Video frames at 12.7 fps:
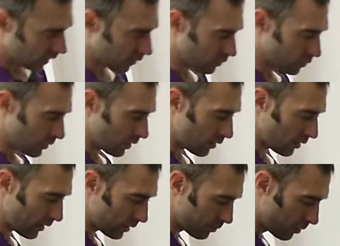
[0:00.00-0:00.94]
here as well,
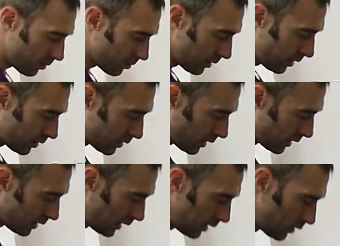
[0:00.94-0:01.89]
that's probably not
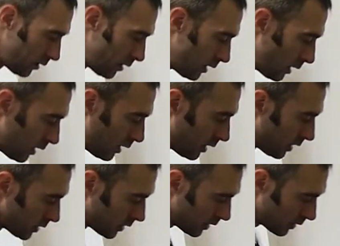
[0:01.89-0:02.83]
ideal.
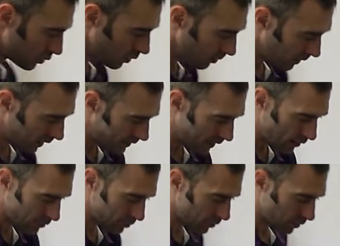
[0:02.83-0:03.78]
Let's drop that
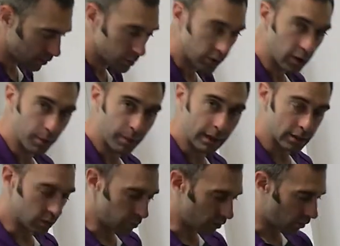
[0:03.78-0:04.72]
down, it's because we've got a
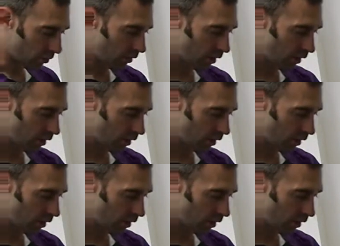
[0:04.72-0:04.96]
patient who's got